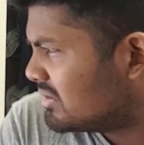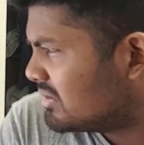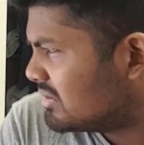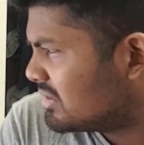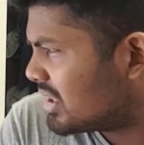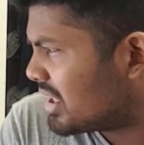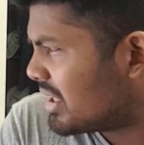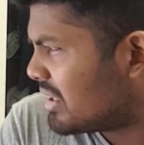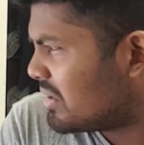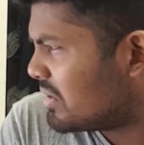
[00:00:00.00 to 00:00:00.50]

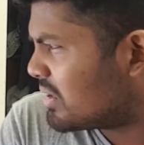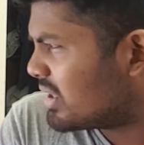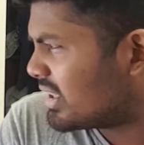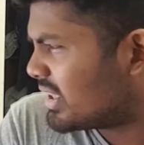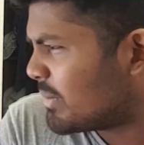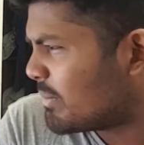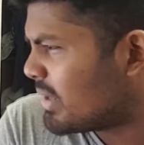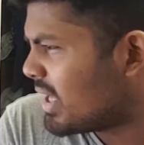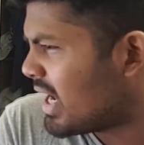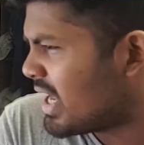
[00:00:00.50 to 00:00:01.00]
Okay, look at
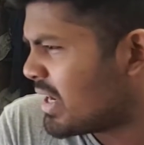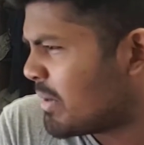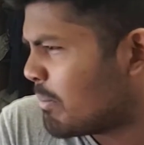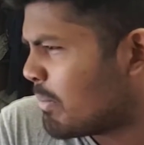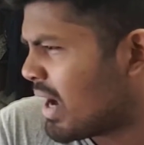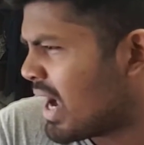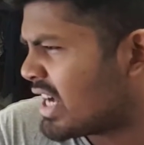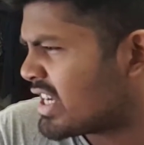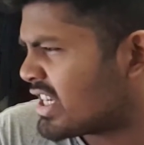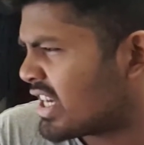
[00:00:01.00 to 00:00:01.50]
them. They're in a
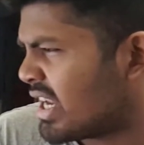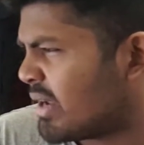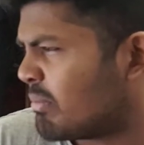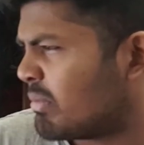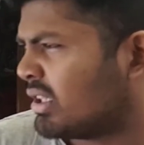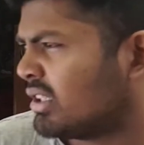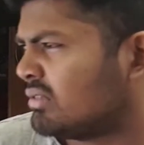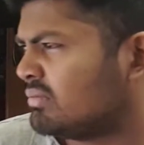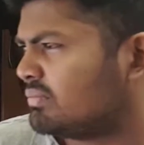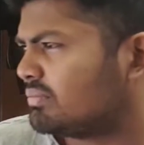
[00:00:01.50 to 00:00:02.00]
bad
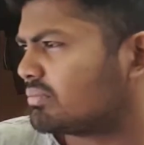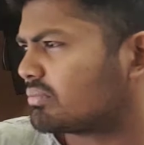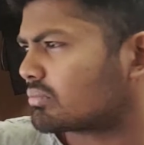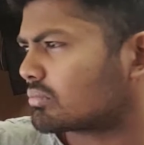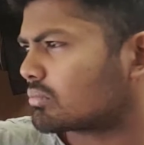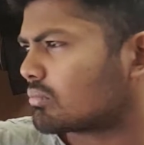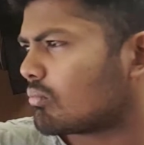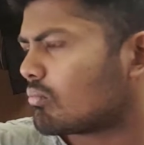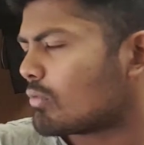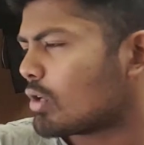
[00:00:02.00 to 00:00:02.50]
shape.
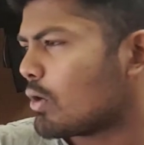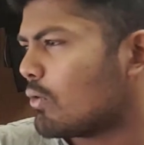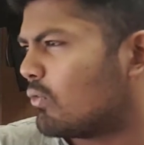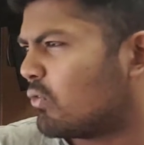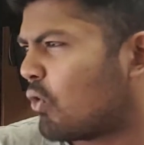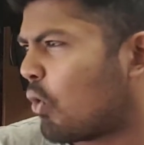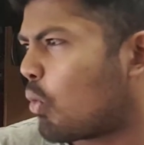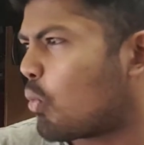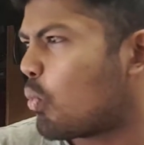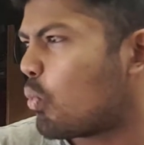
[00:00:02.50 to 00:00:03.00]

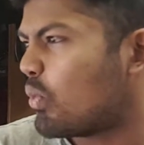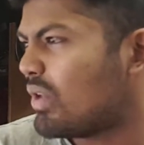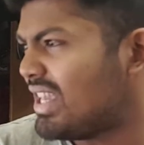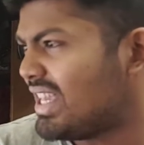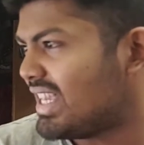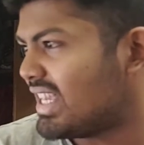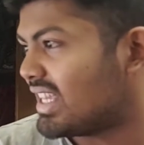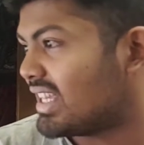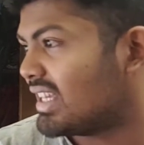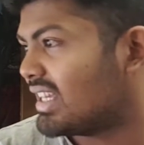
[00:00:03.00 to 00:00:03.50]
For
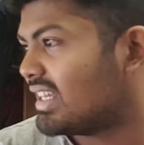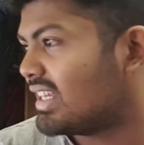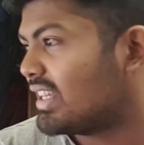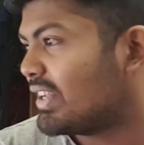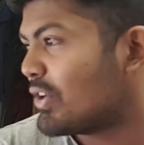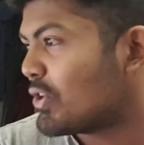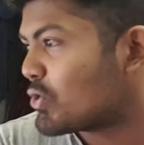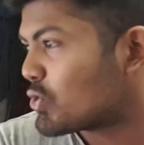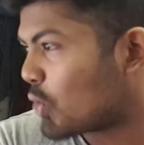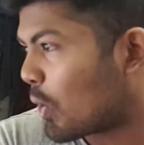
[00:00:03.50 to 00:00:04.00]
we,
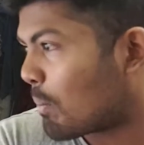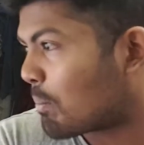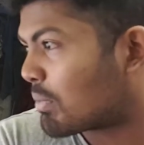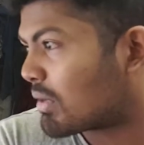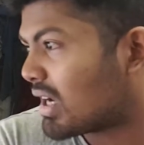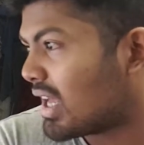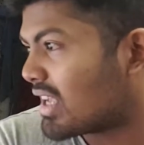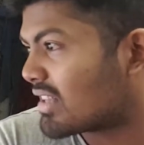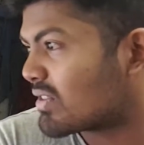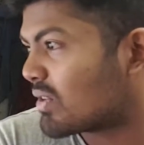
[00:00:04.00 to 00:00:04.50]
top
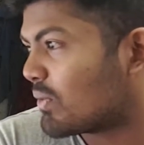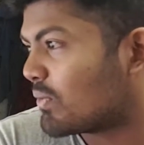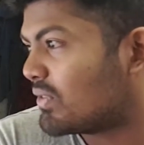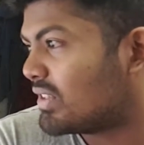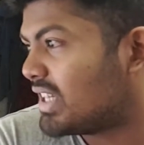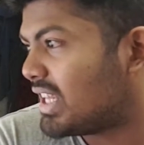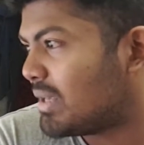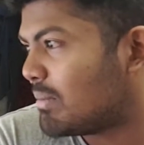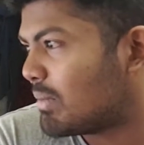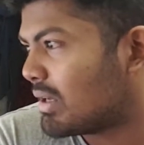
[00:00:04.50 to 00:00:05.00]
class of
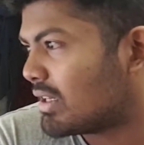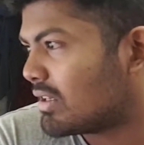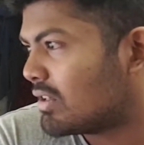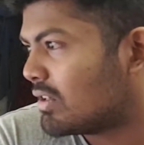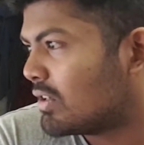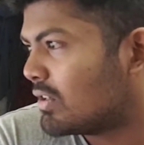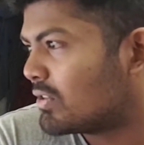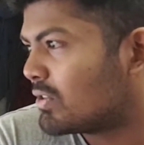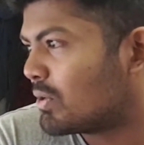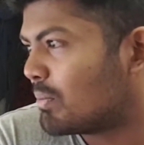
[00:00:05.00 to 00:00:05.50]
demon,
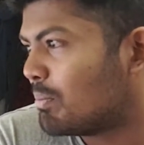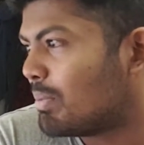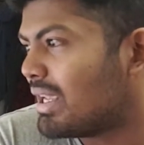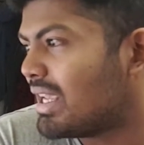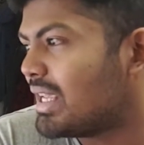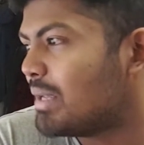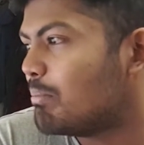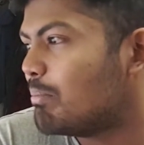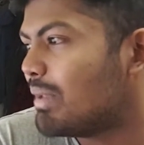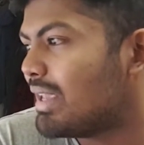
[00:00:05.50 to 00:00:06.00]
to
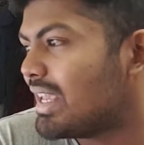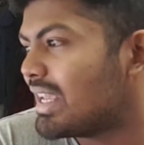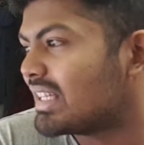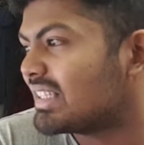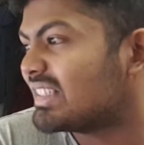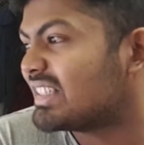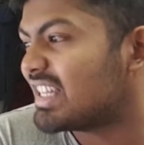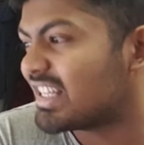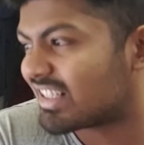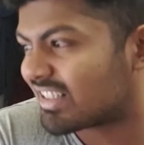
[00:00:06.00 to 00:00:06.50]
be
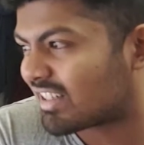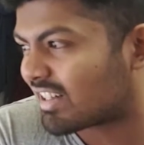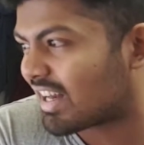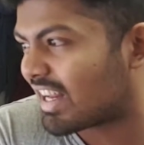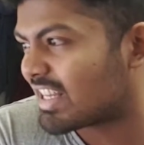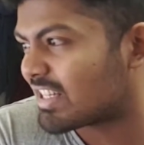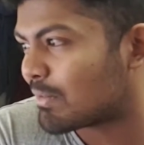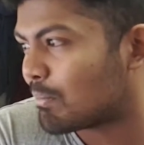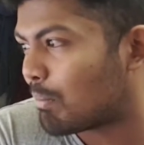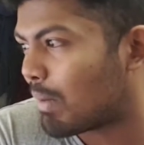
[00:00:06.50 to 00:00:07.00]
being
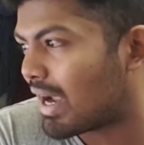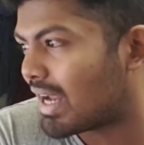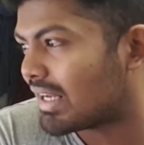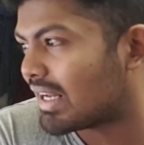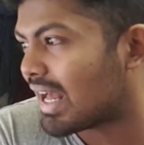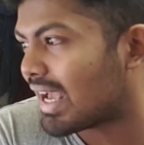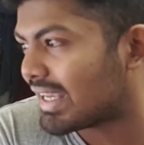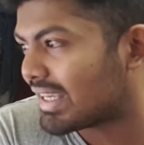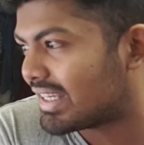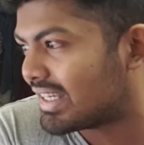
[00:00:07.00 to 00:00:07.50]
disgraced by
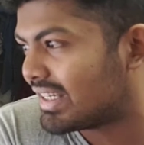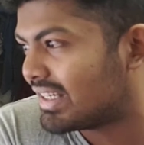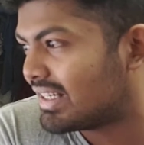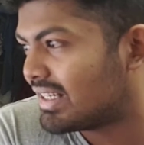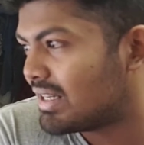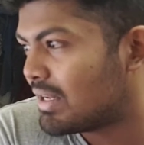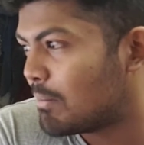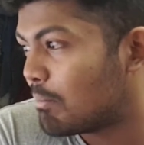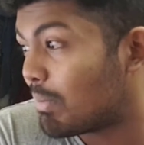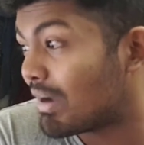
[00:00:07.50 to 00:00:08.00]

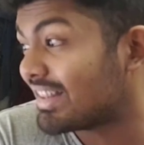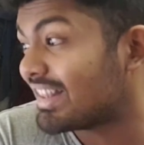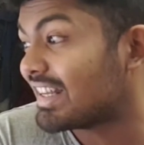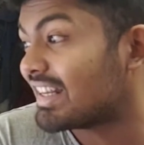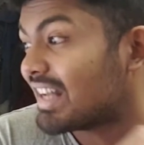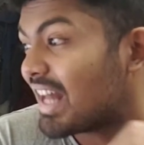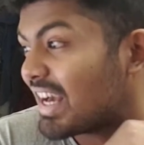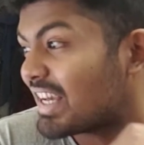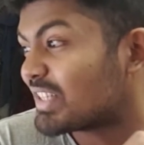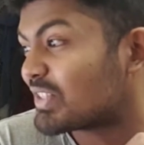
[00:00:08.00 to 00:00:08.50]
the
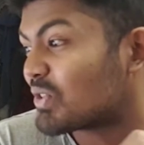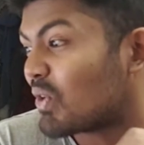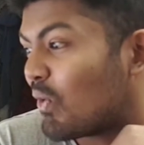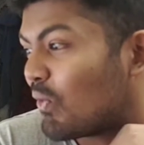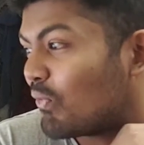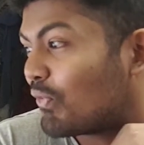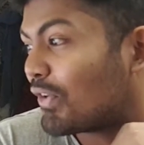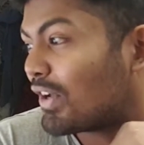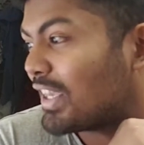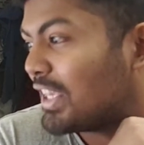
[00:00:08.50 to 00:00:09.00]
likes
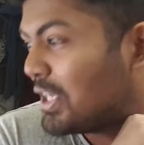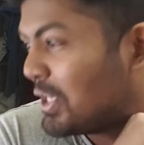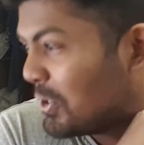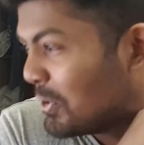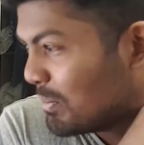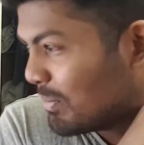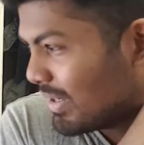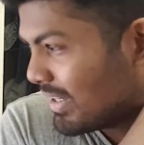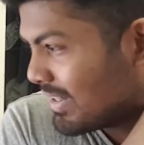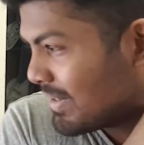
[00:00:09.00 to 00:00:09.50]
of a
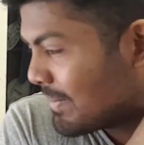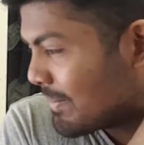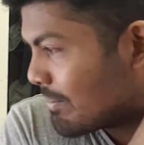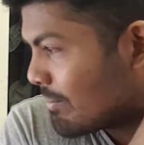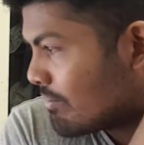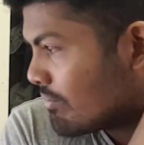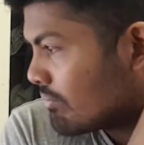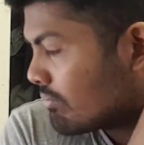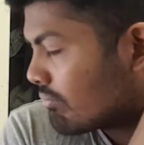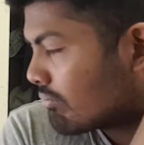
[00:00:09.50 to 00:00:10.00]
human
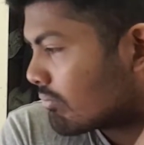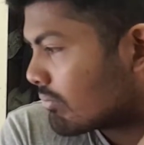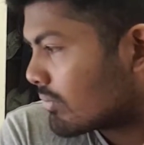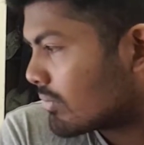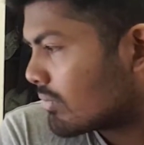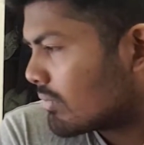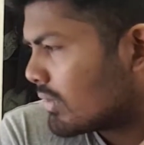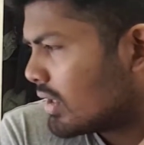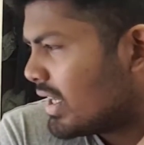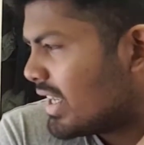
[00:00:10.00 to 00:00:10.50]

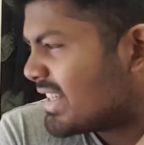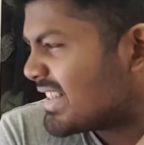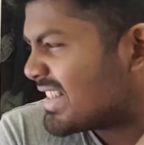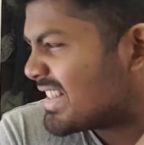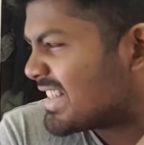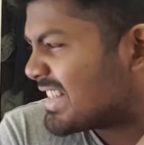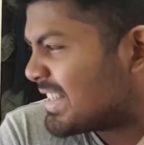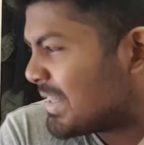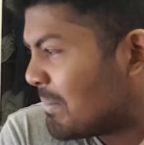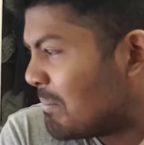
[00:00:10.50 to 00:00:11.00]
is
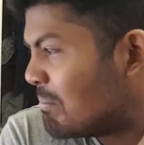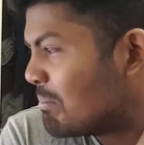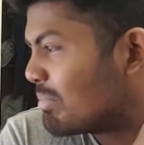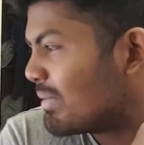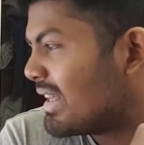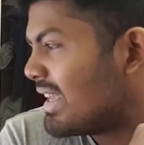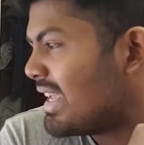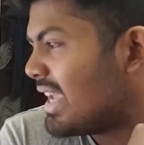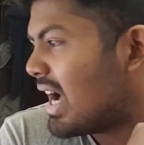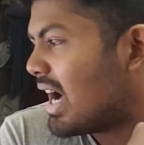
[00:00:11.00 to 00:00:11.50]

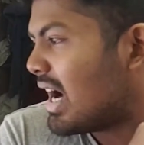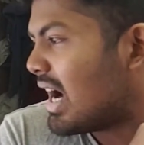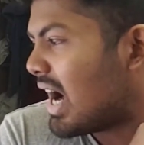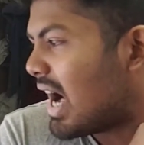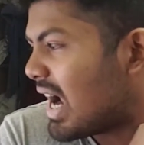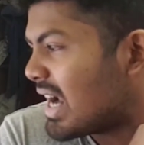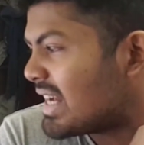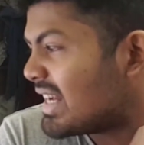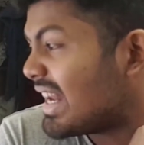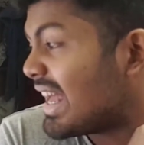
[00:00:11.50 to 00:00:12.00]
simply
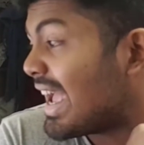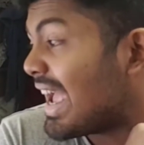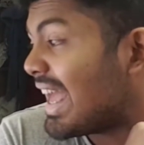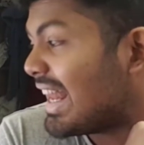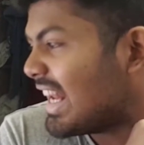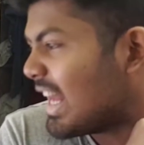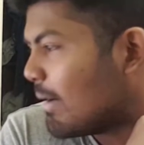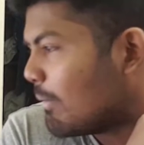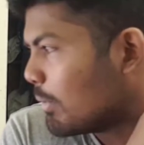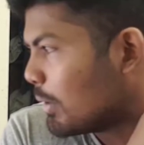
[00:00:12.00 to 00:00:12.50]

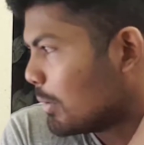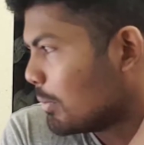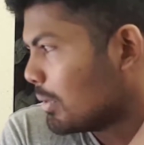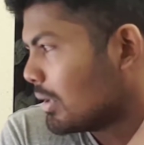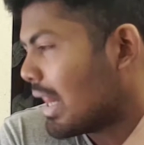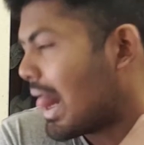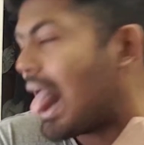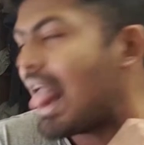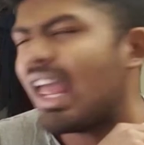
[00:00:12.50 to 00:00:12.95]
unallowable.